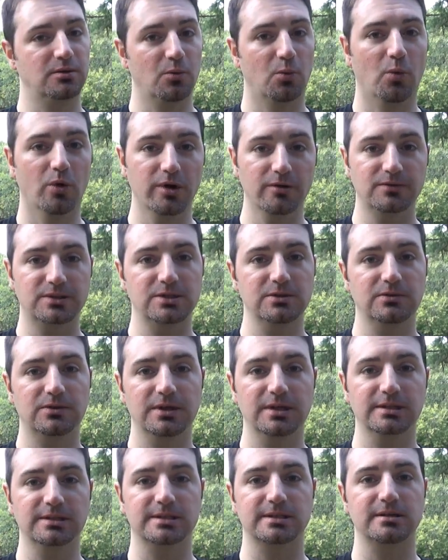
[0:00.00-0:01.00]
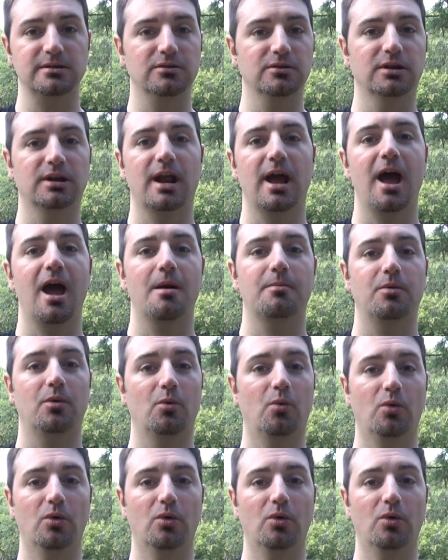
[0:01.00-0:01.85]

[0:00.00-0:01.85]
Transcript: One of two things is either going to happen.